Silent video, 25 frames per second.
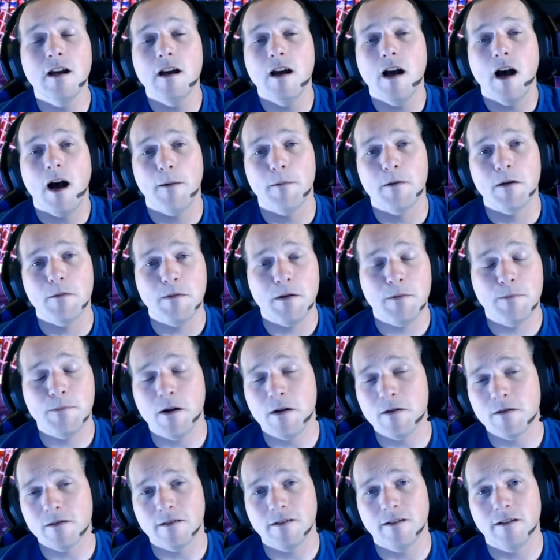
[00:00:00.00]
I'm gonna be
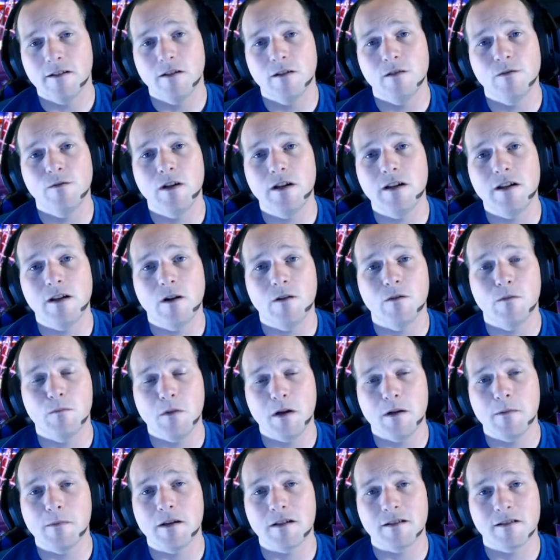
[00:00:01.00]
posting a new video of
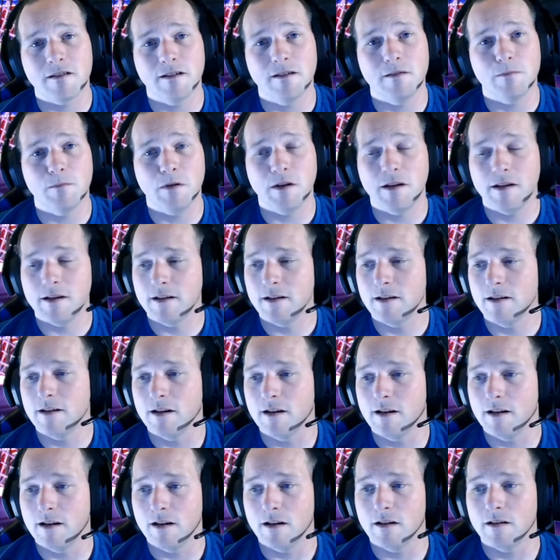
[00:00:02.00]
me and my son playing
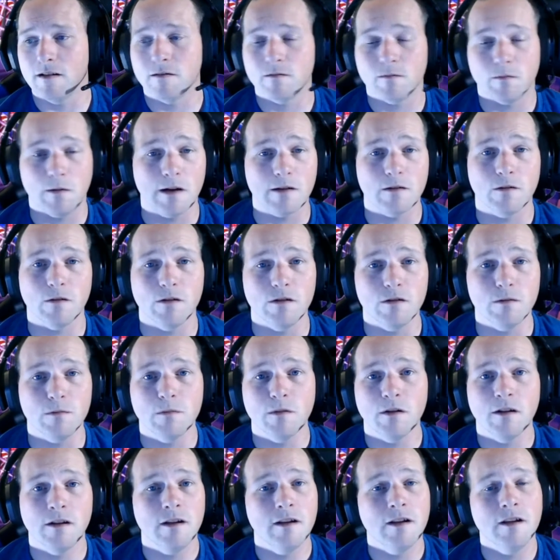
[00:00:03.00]
uh, Rec Room,
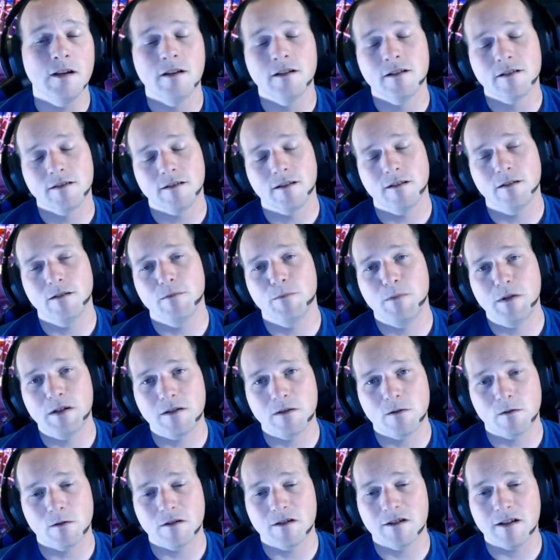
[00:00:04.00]
so be
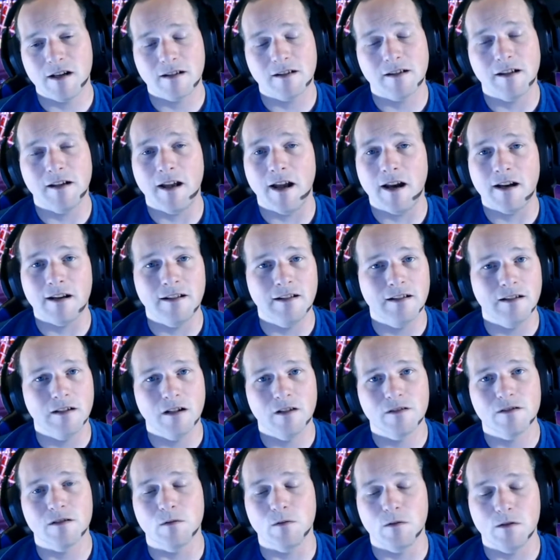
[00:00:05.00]
sure to check that out. He
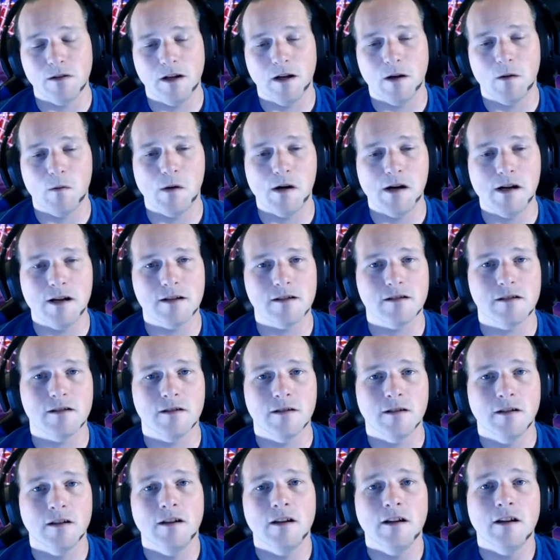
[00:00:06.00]
loves it when y'all watch.
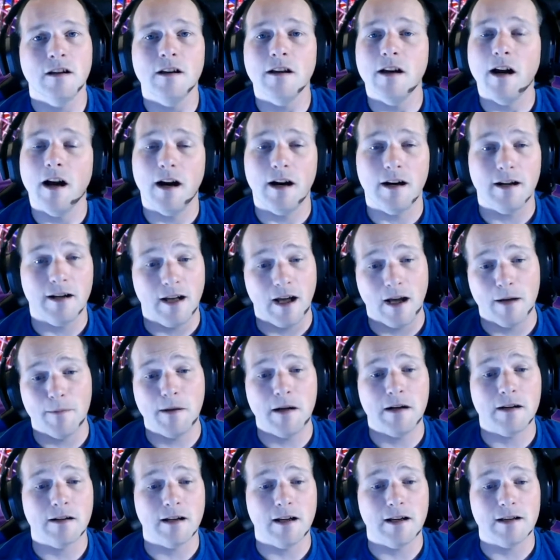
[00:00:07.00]
All right, I'm
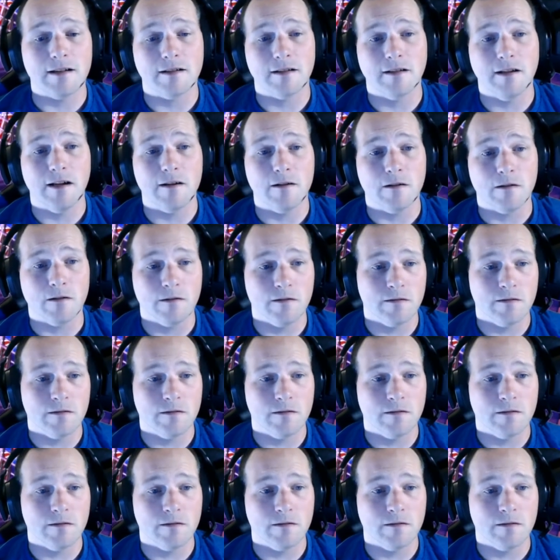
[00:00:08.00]
out, guys. Later.